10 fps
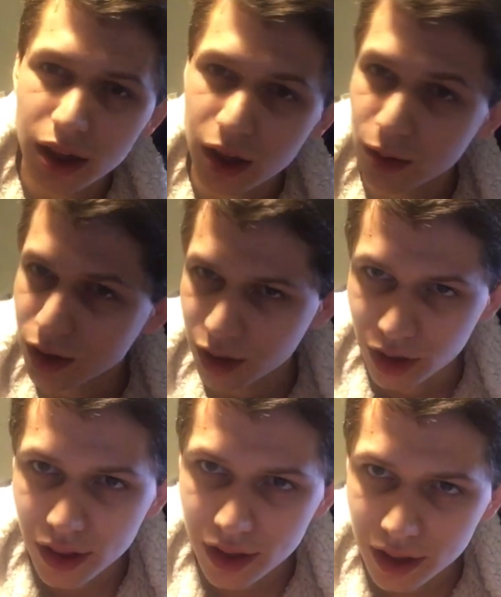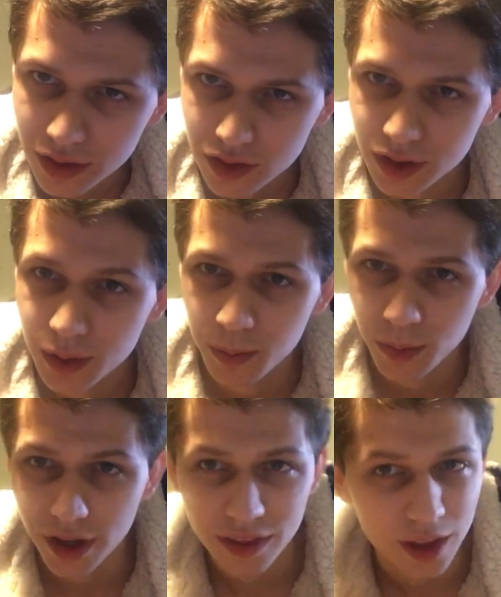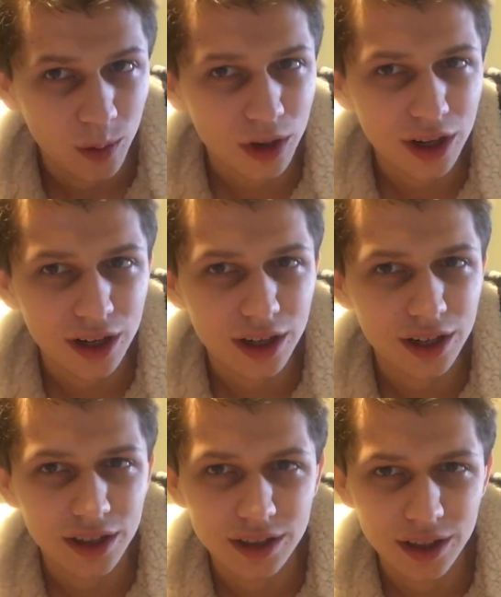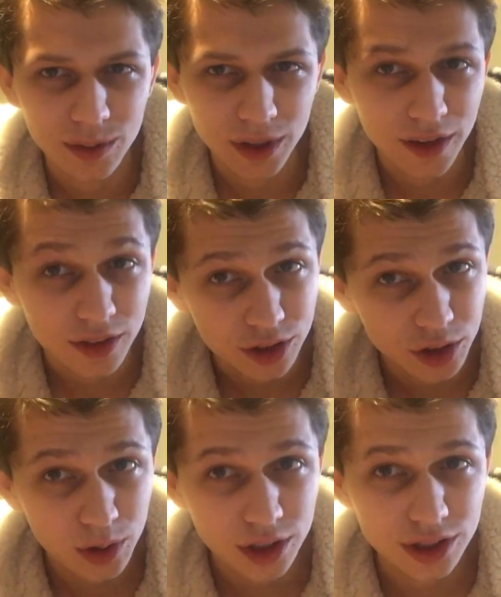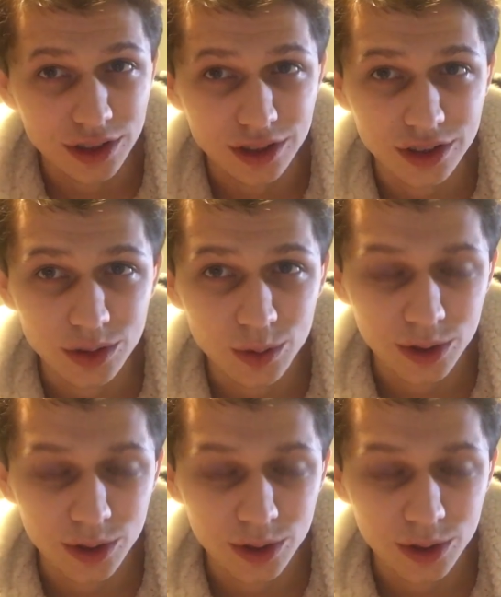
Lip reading: Those aren't good things, but they work, and we have these choices in this